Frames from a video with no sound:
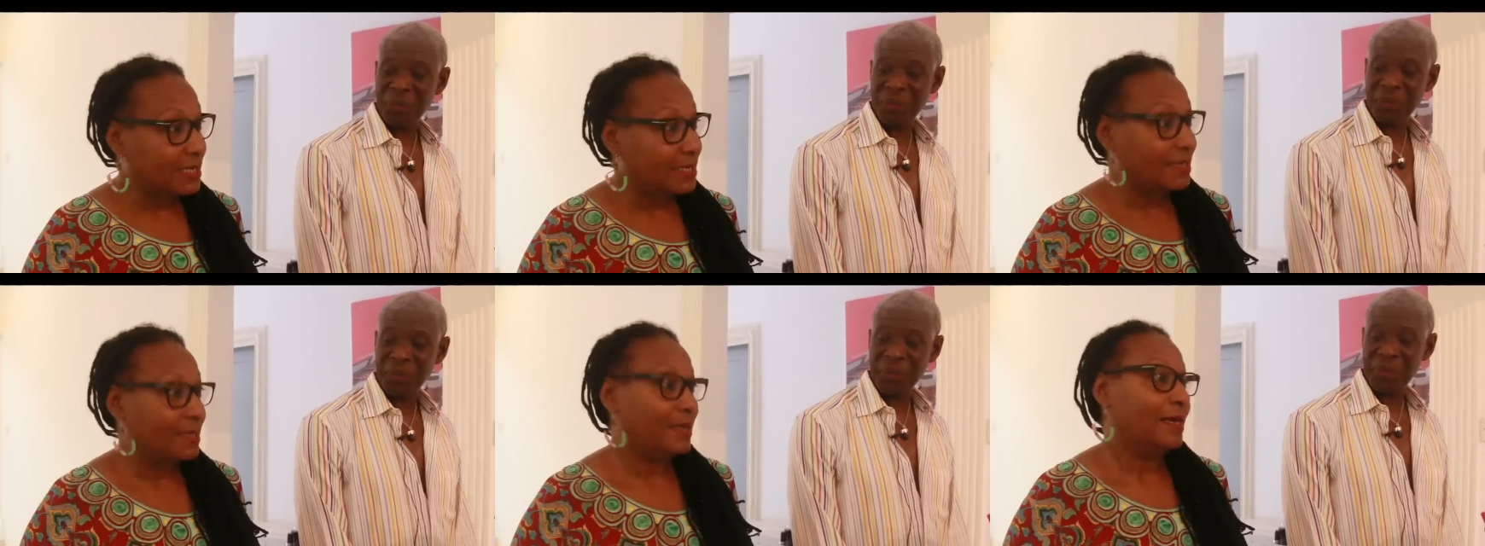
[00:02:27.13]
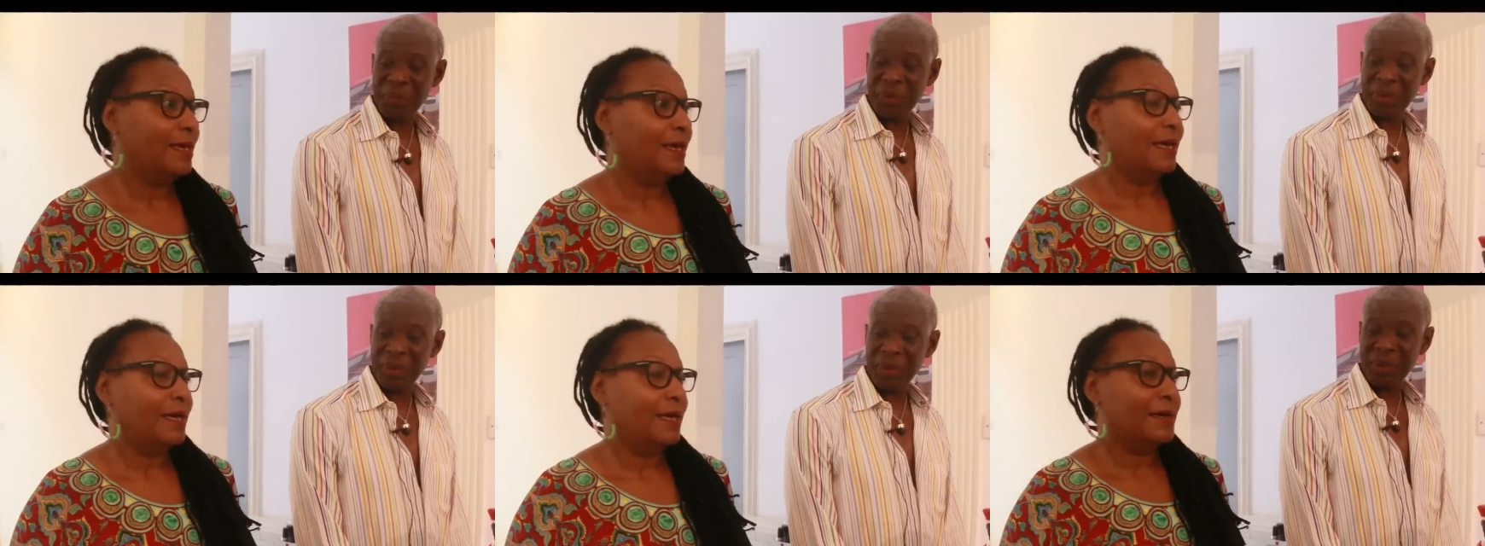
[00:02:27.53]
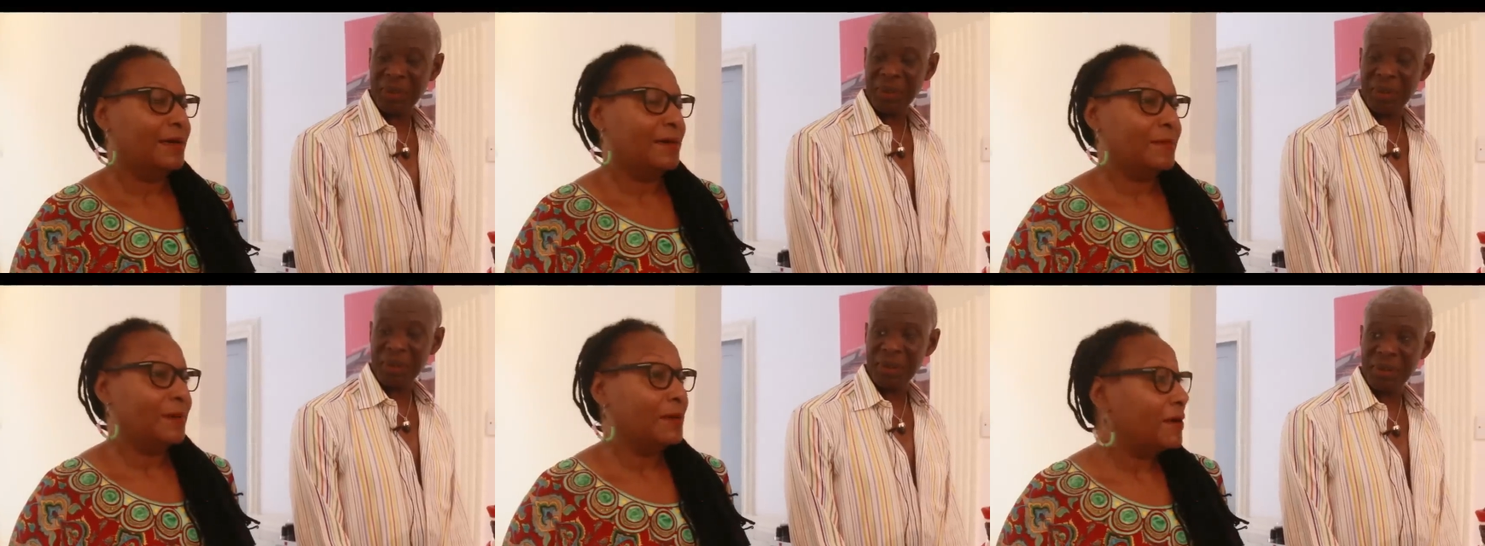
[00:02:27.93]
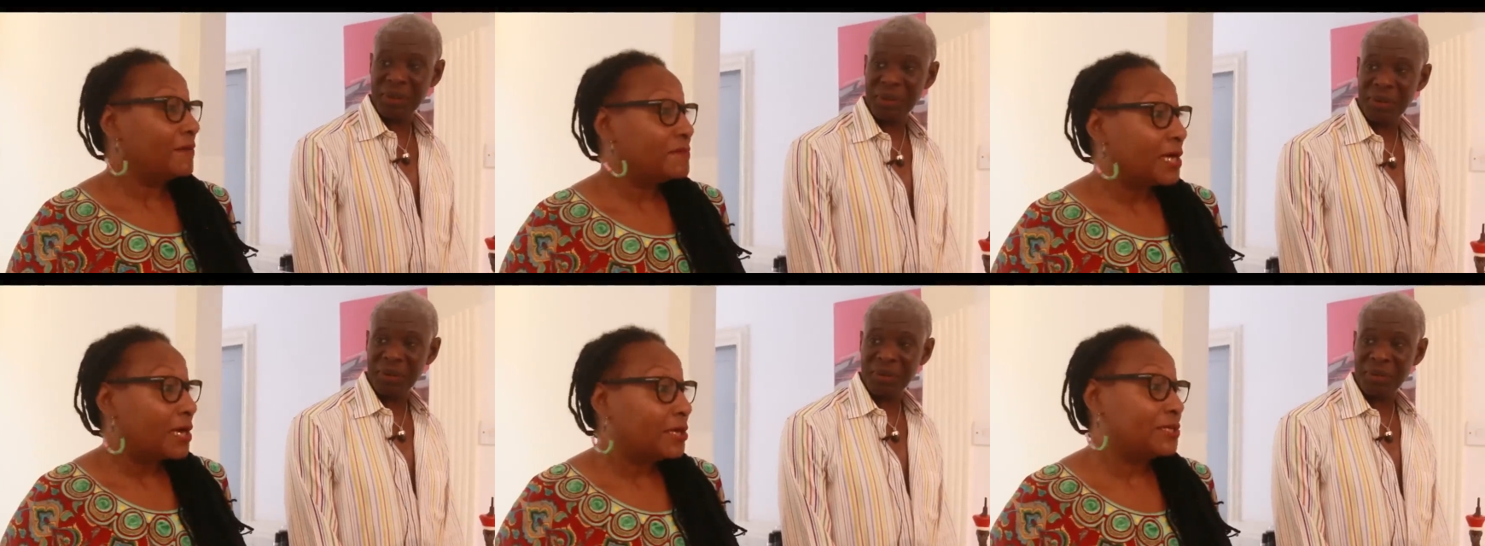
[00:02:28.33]
Speaker 1: who
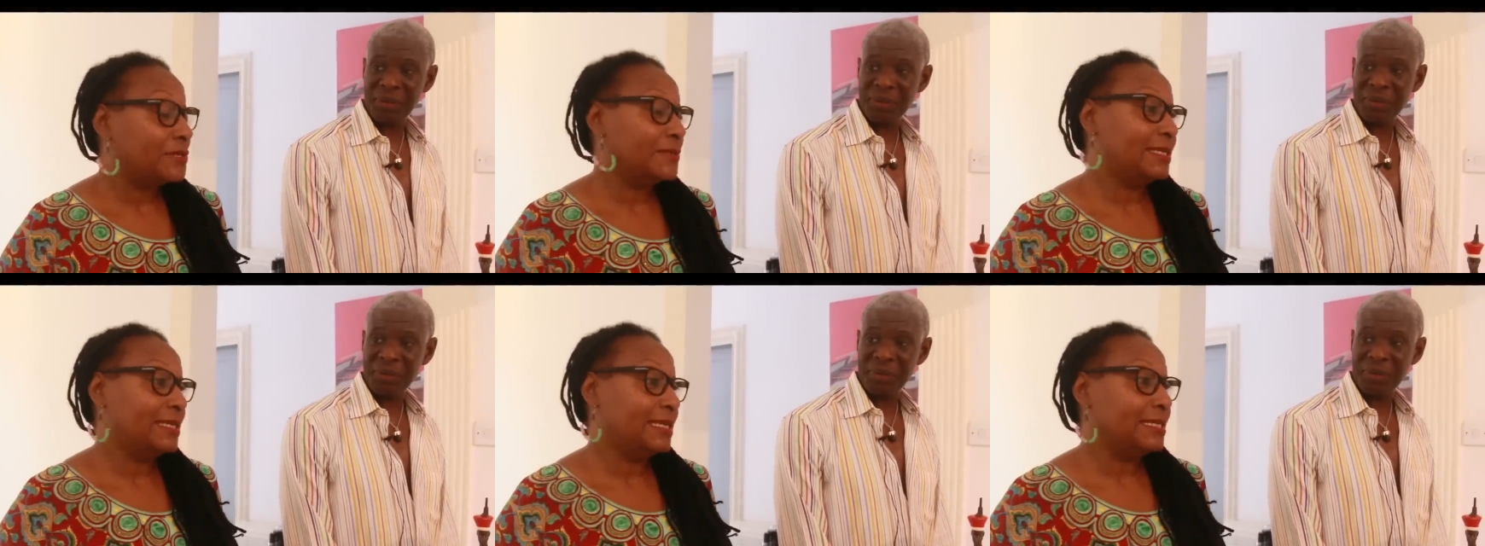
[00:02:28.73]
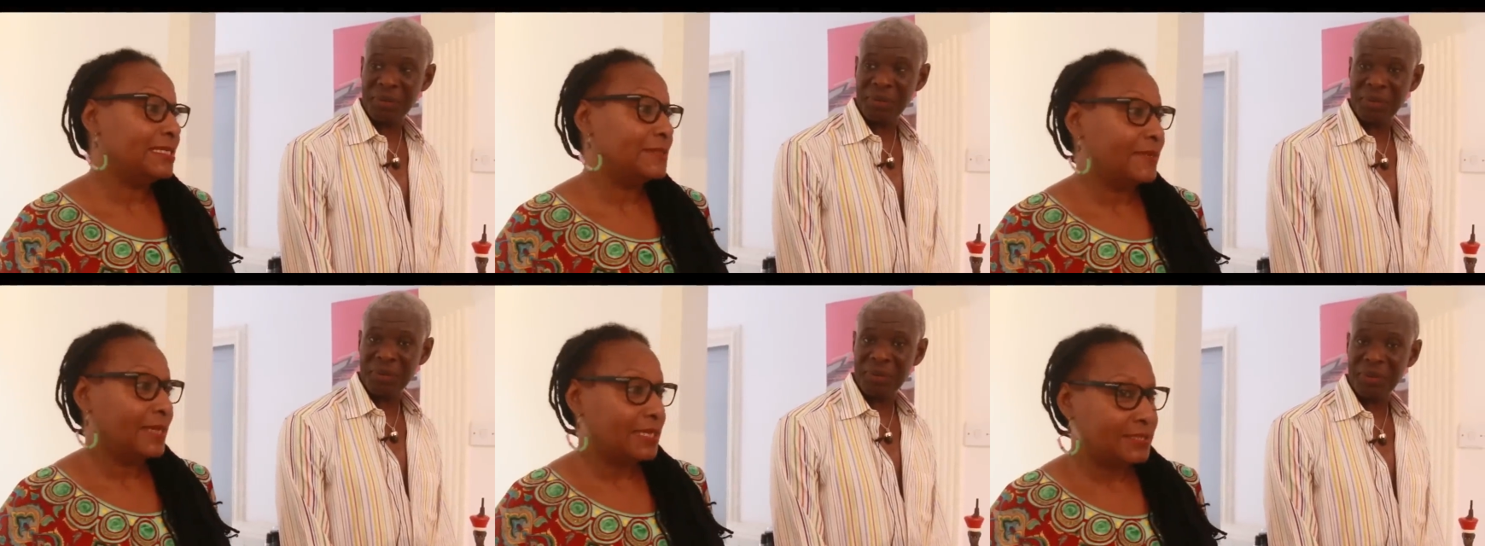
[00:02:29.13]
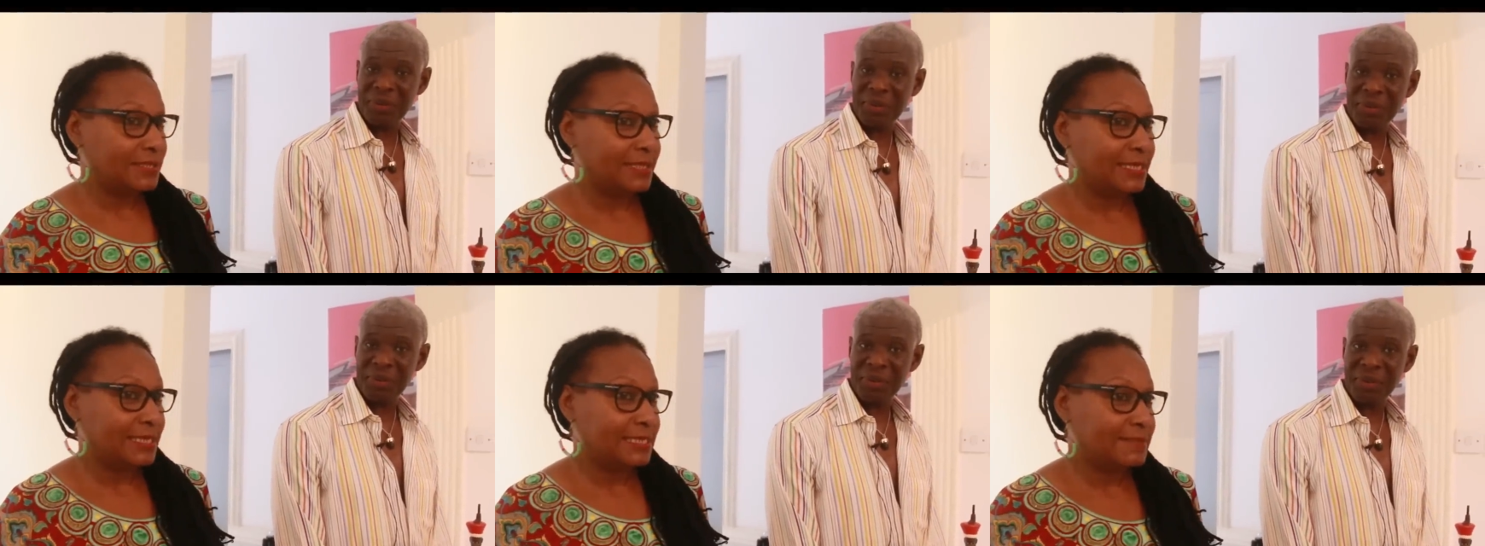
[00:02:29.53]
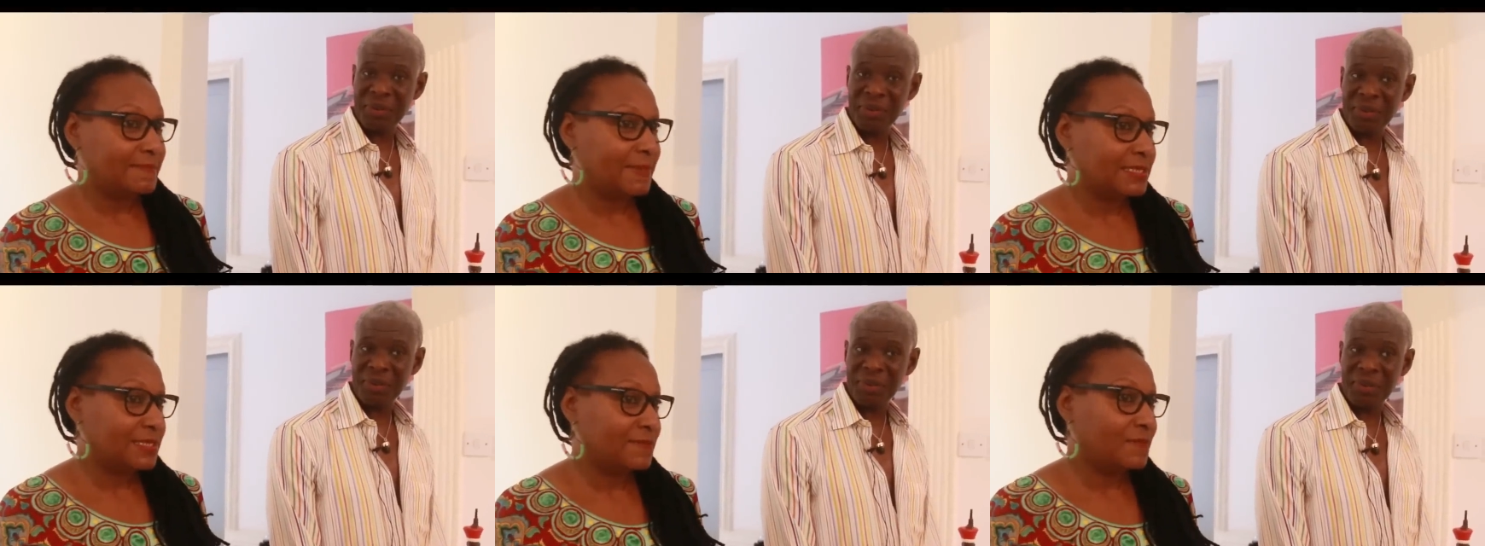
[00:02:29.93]
have dietary needs. We actually
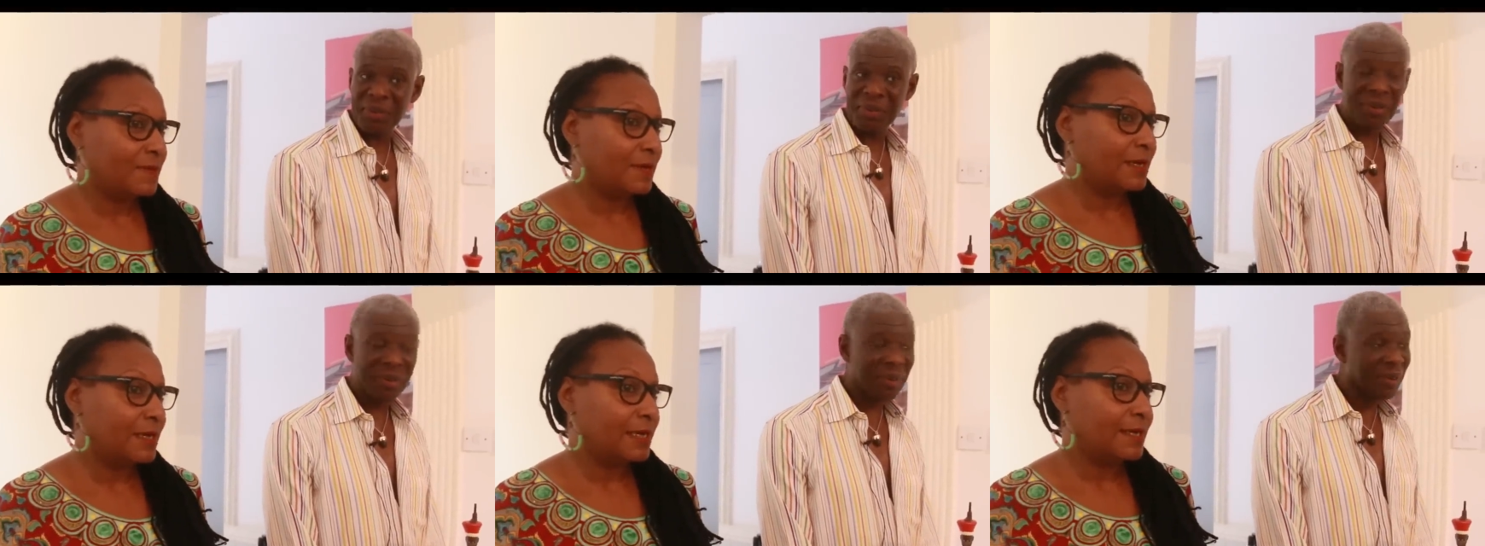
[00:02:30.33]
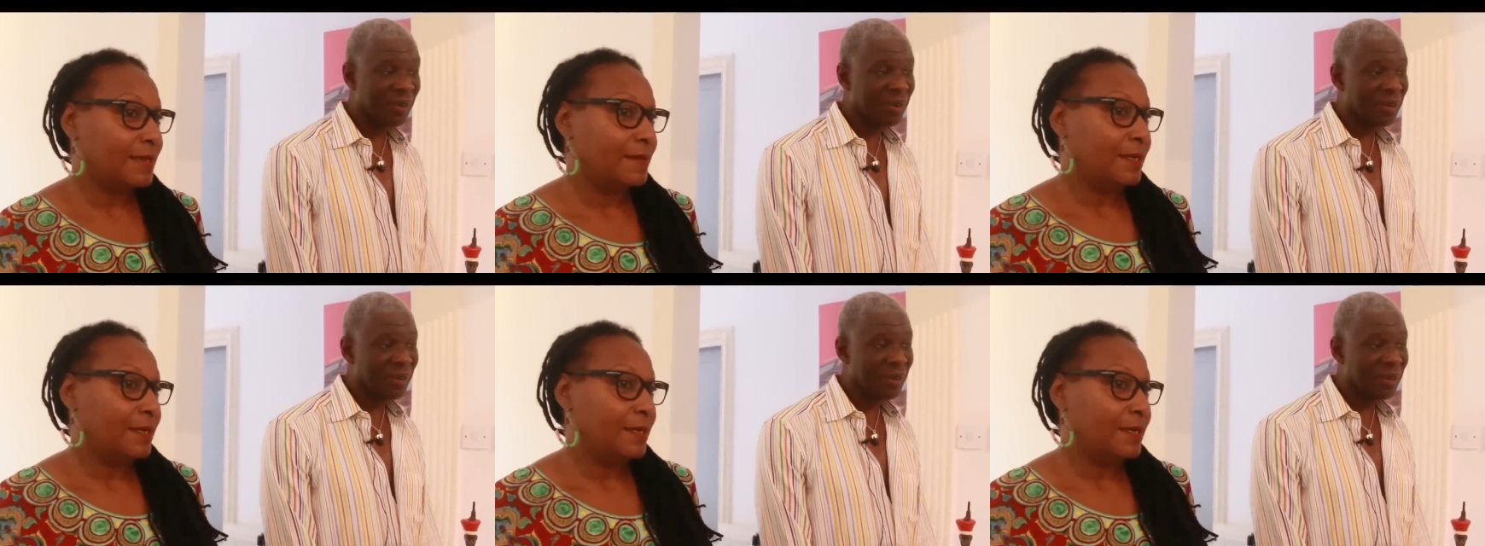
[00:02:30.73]
specify